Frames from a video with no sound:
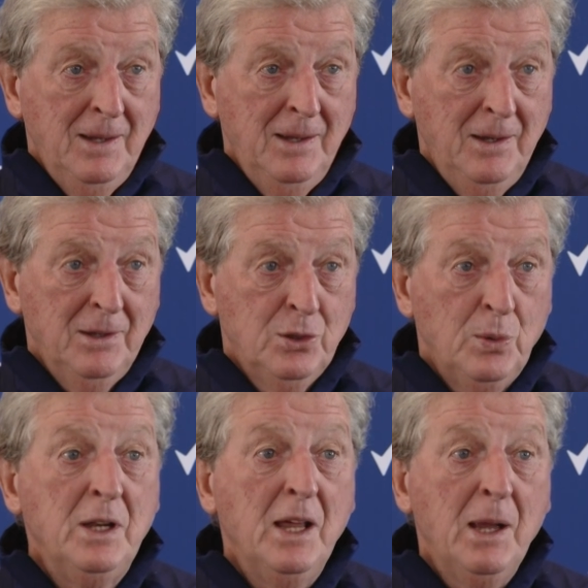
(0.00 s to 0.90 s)
uh,
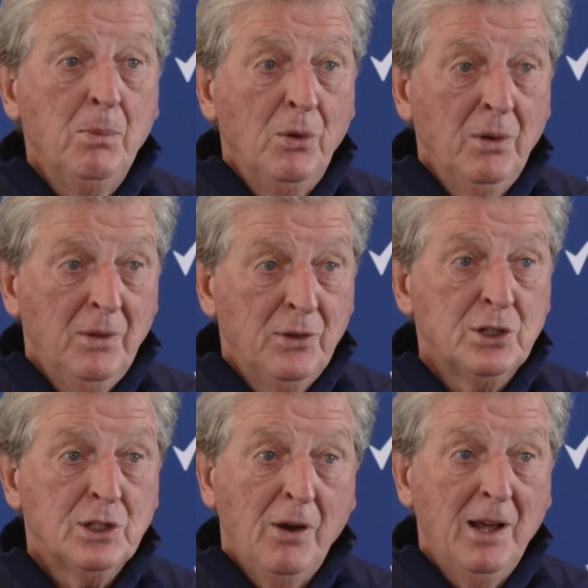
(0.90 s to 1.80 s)
to enable the
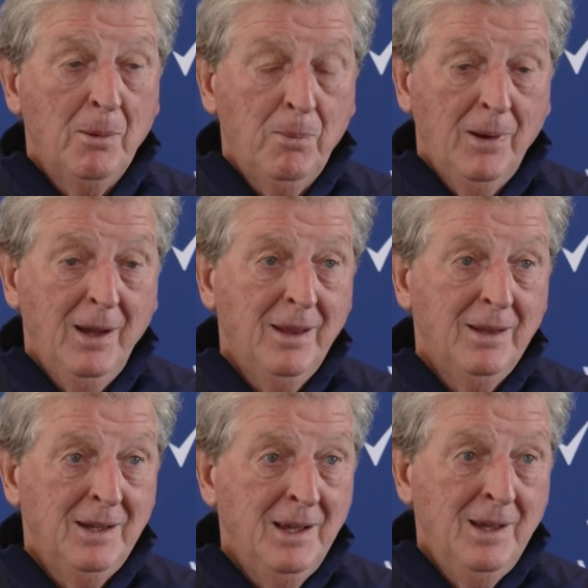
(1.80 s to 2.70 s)
style of play
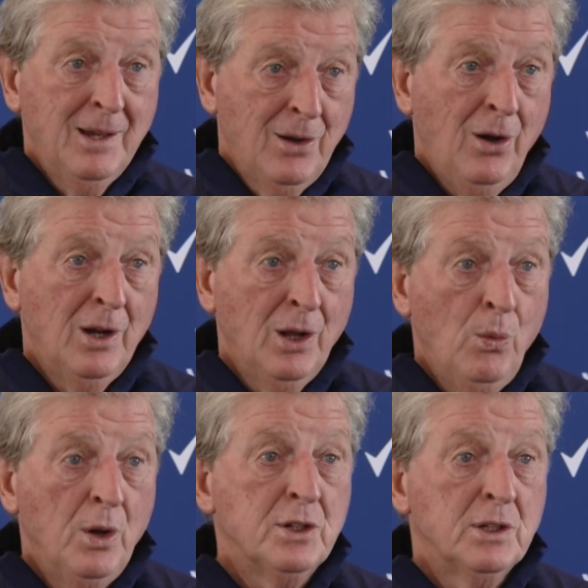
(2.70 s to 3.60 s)
that Carlo
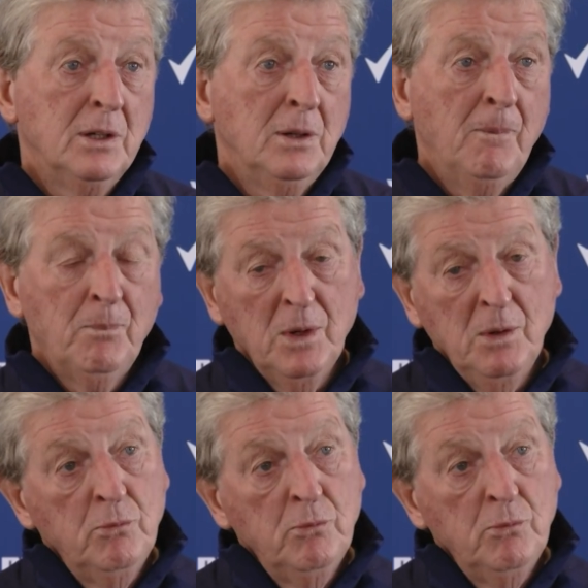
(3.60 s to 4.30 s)
wants to